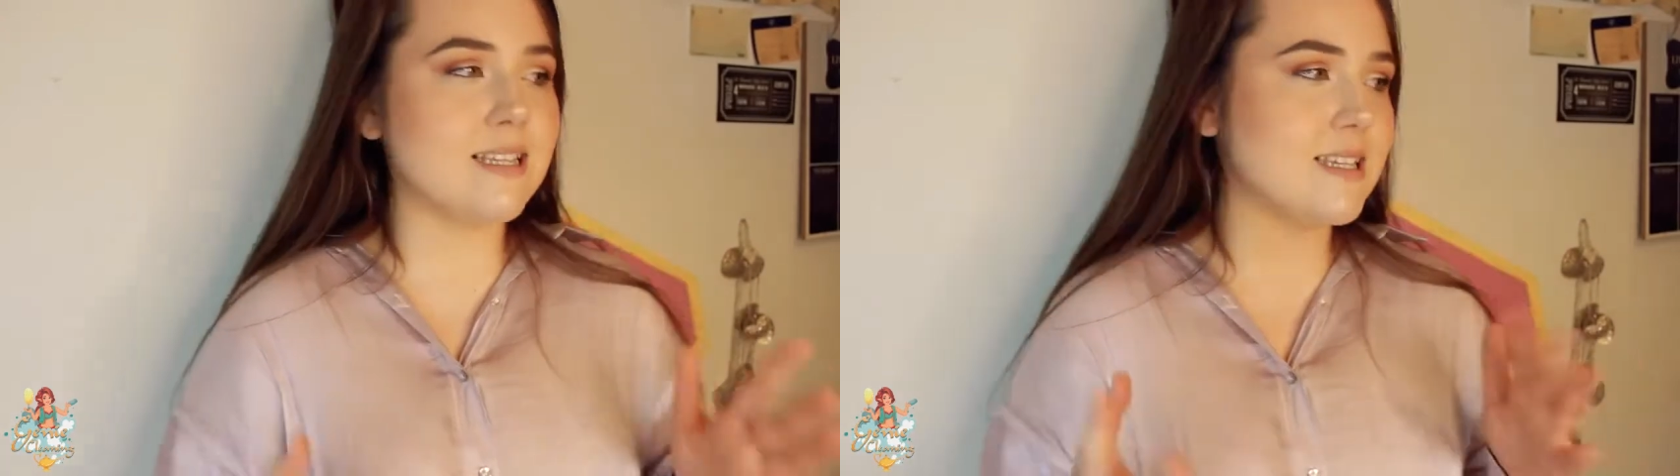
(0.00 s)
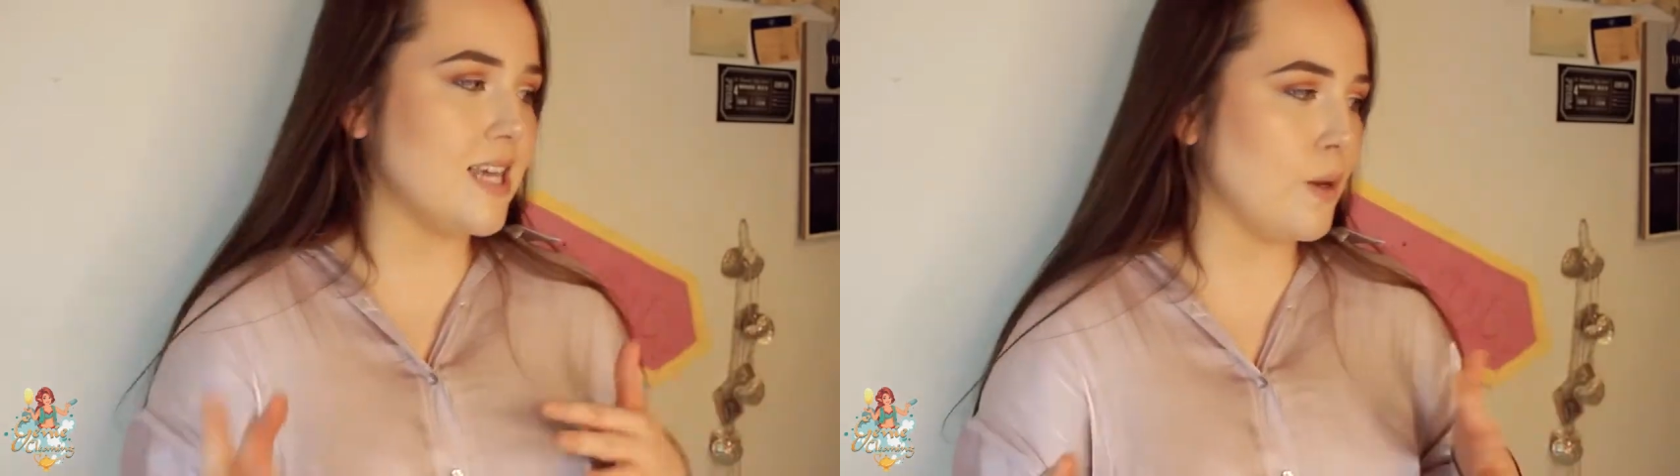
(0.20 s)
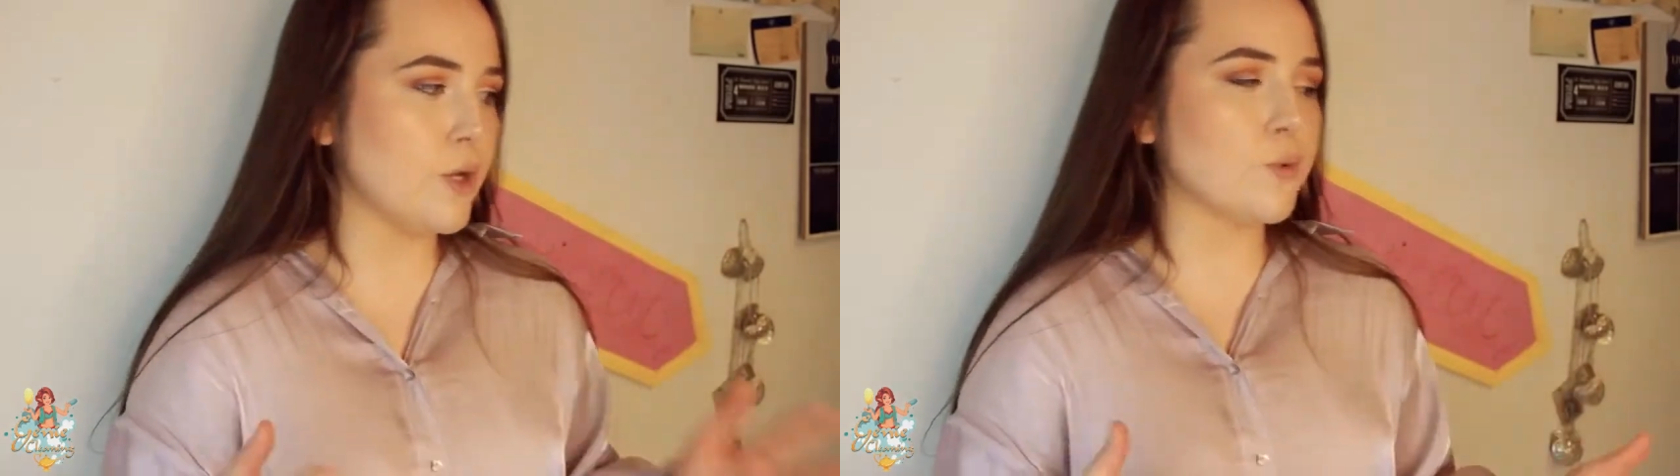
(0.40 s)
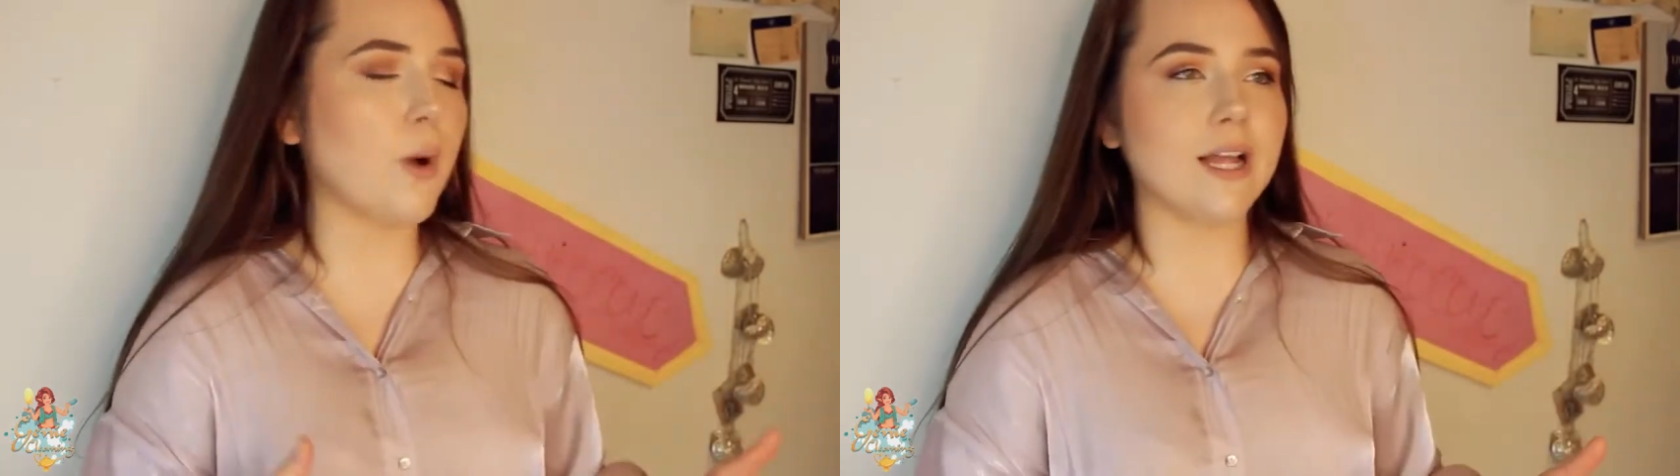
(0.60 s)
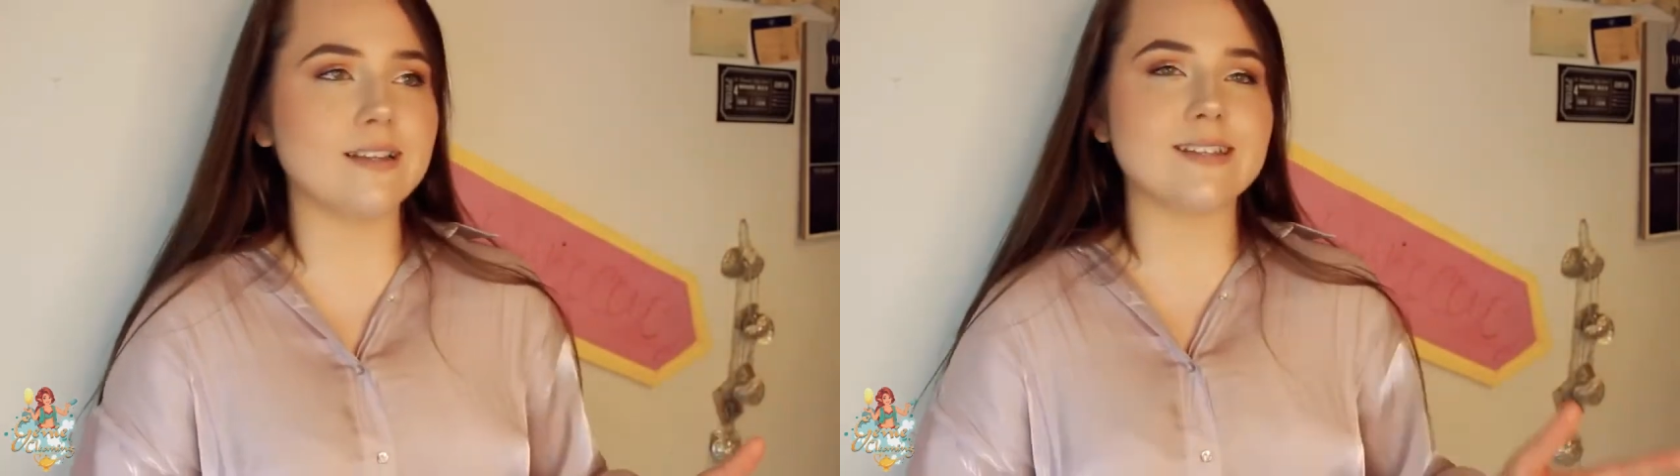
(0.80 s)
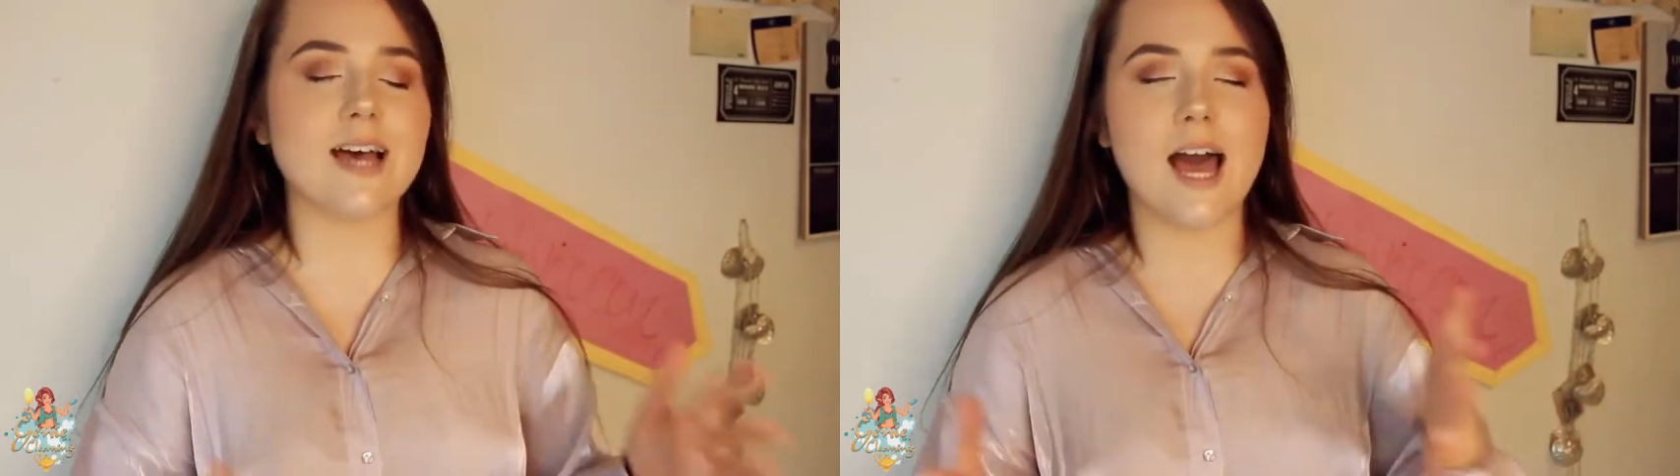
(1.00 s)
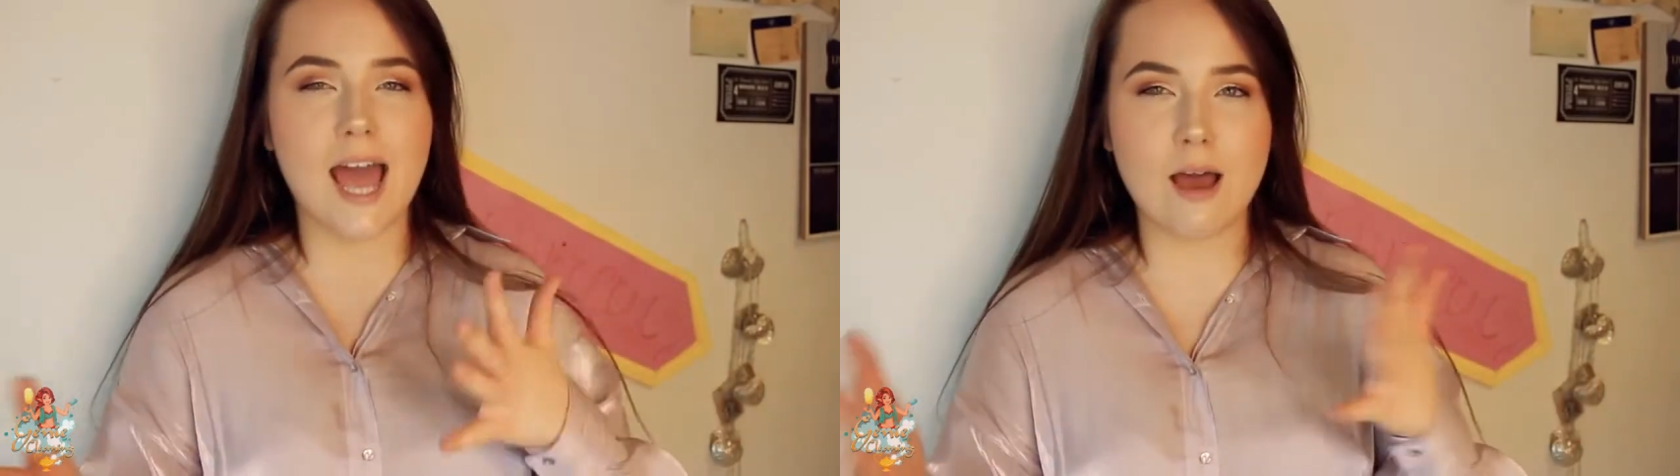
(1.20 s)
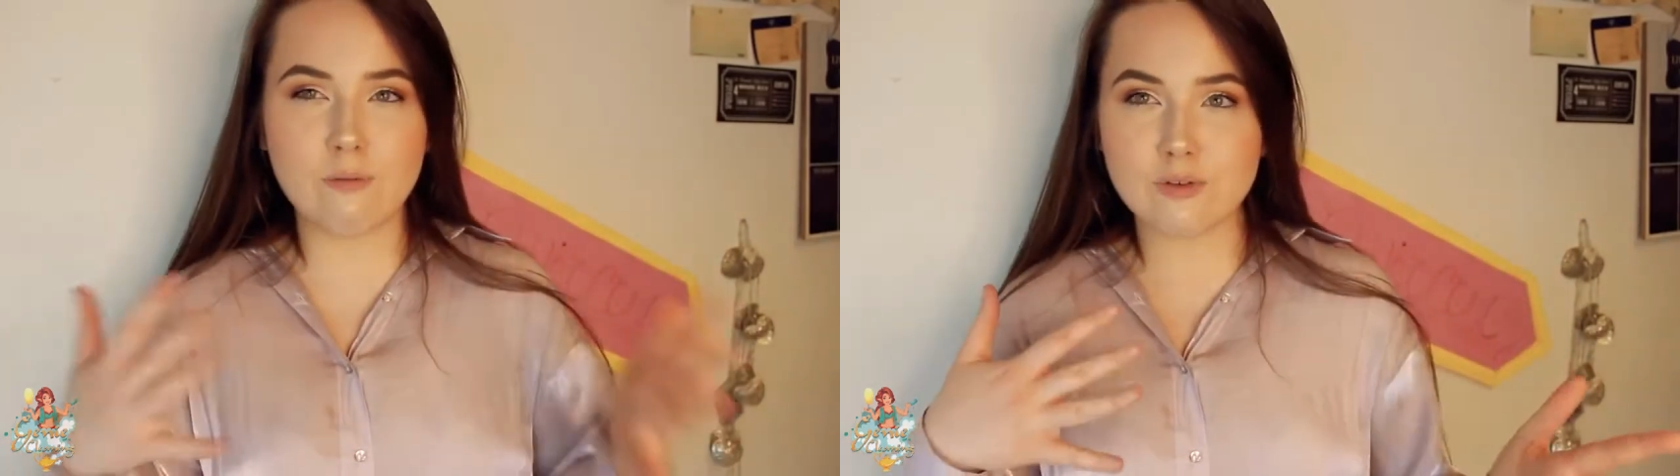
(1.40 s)
see which ones I
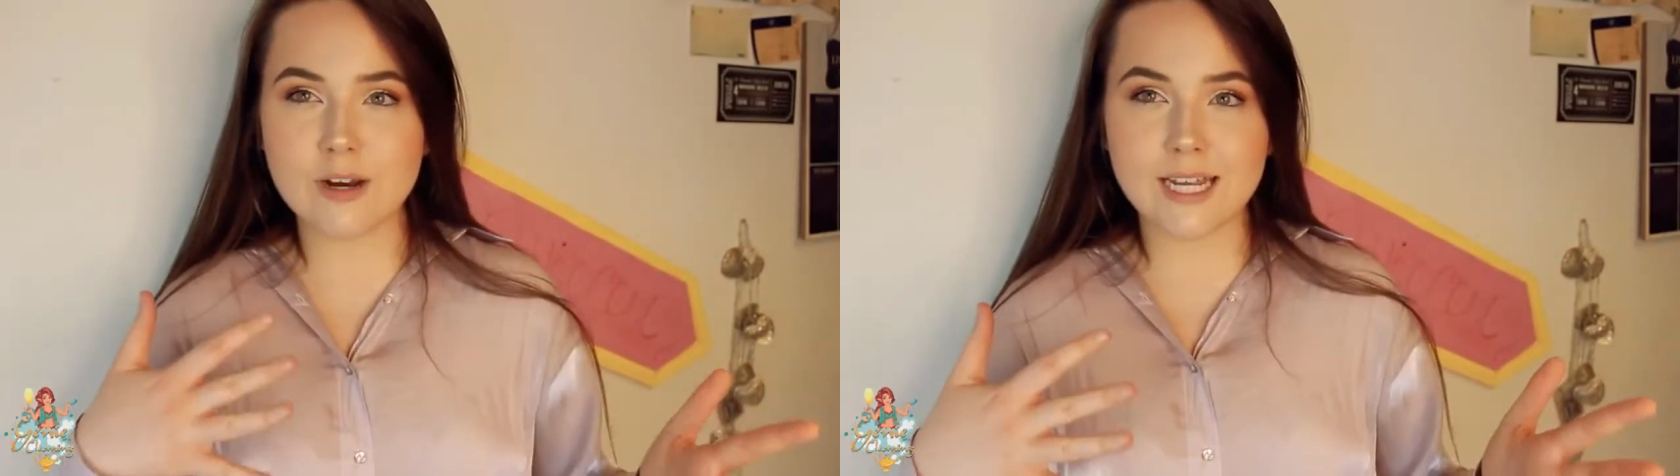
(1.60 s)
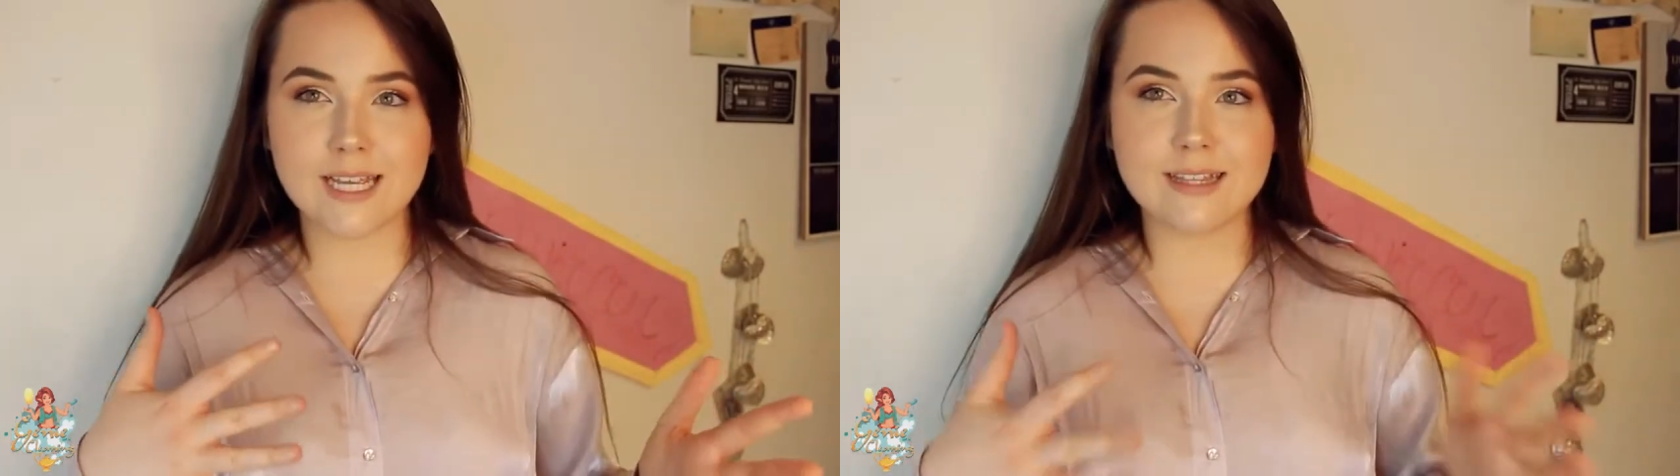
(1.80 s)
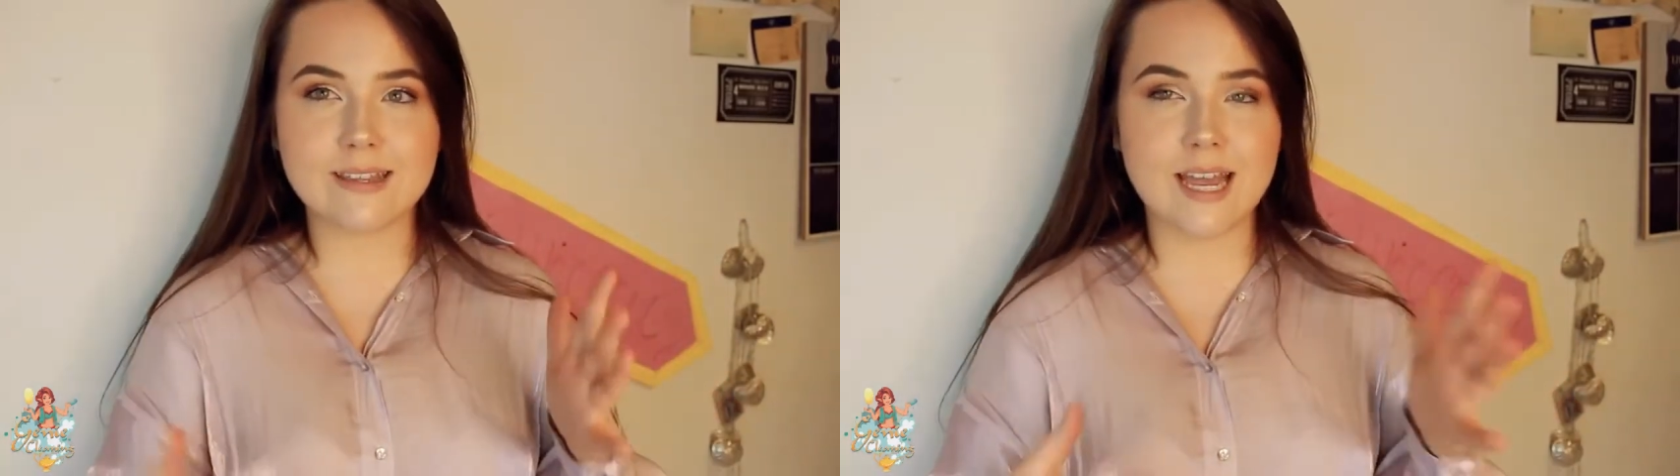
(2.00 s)
have already